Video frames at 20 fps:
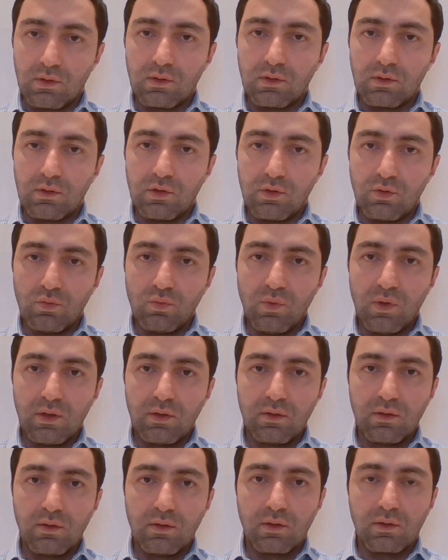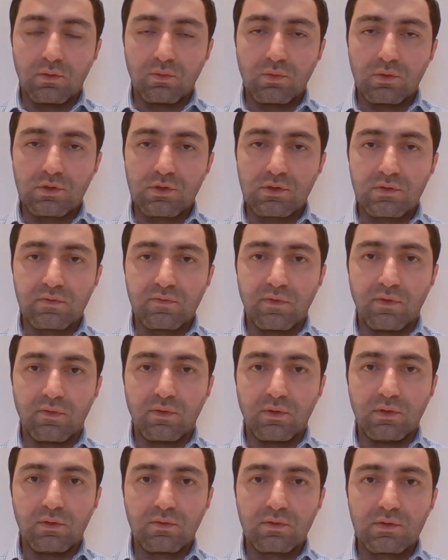new one and which is
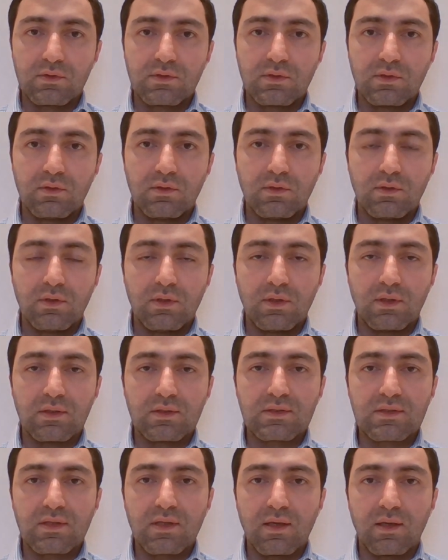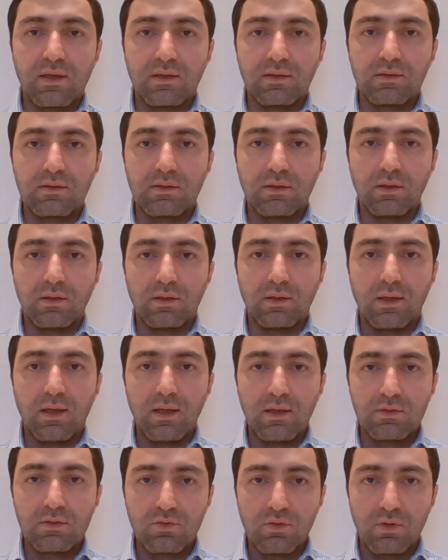very interesting, is that in
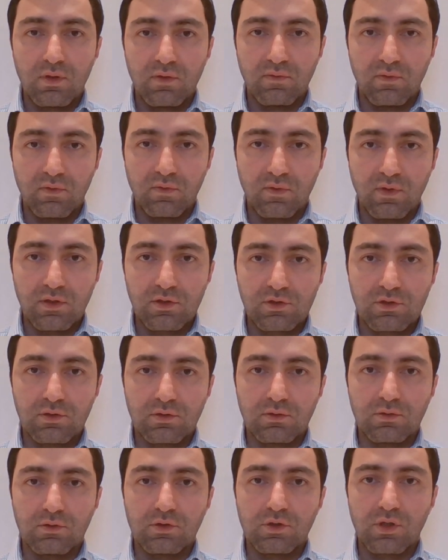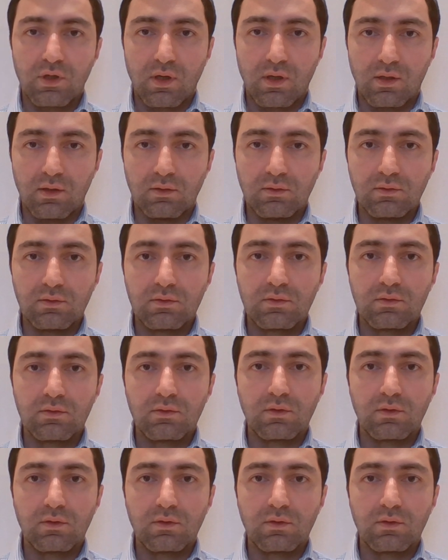case you have a Russian child,